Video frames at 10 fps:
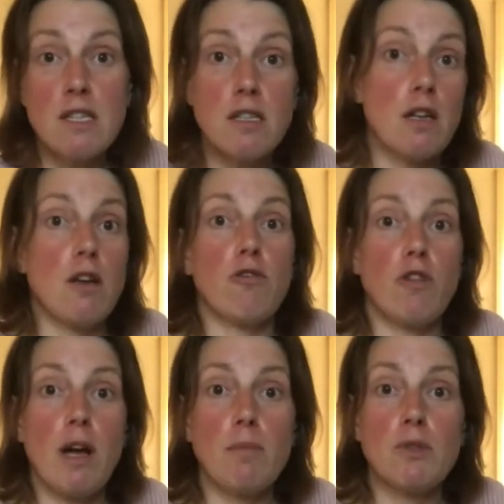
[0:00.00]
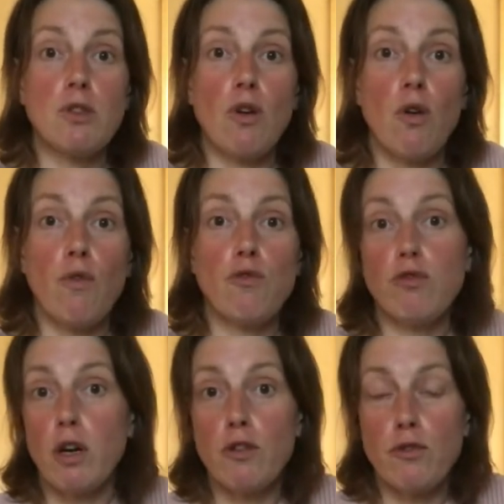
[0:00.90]
and 100 grams of
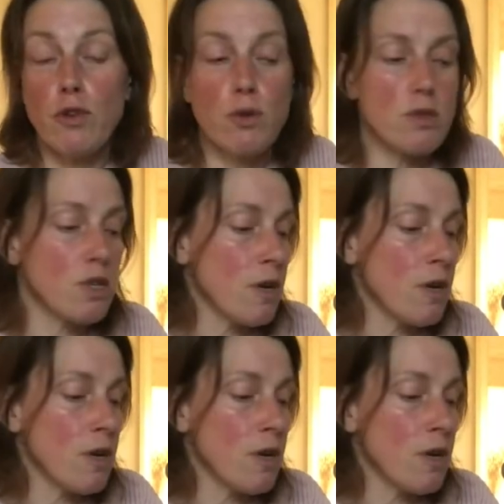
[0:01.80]
dried fruit.